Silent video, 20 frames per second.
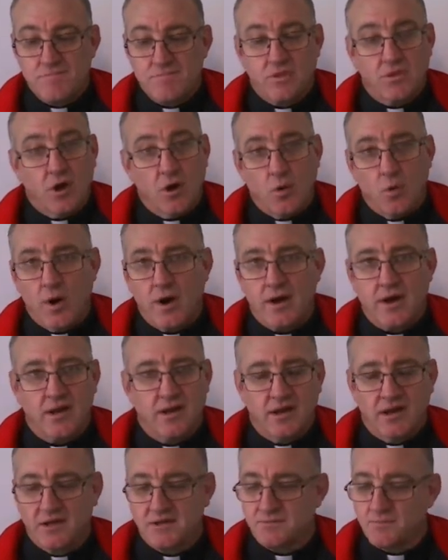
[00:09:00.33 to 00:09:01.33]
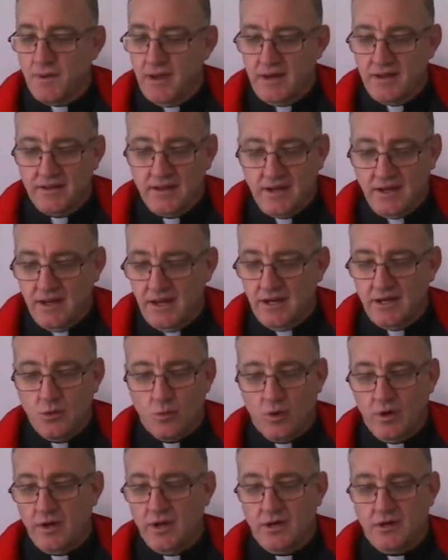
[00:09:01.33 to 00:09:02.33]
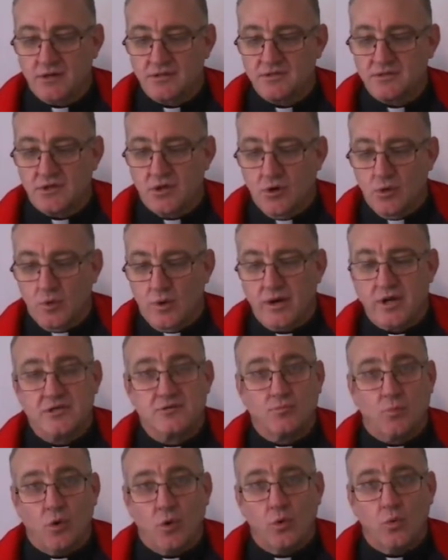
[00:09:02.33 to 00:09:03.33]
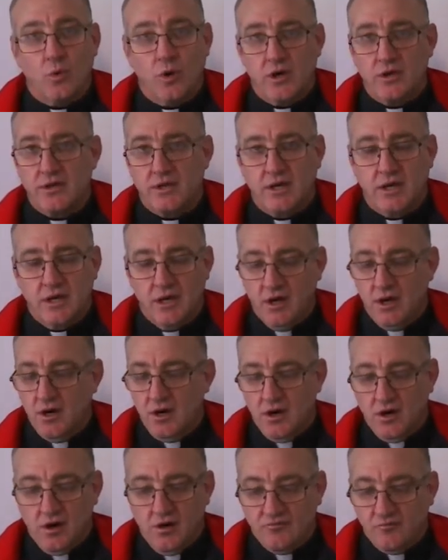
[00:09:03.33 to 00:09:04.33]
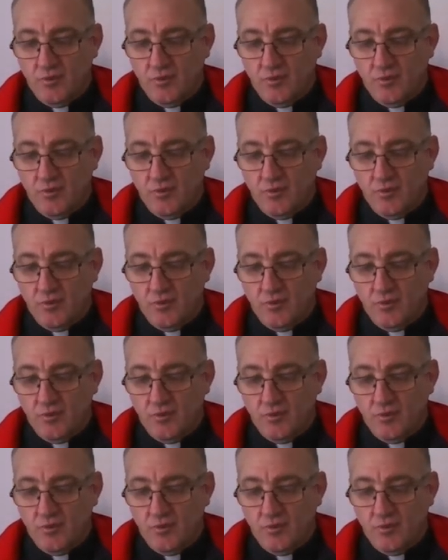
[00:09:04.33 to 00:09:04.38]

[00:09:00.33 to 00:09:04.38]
No one is better than anyone else. No one is more worthy of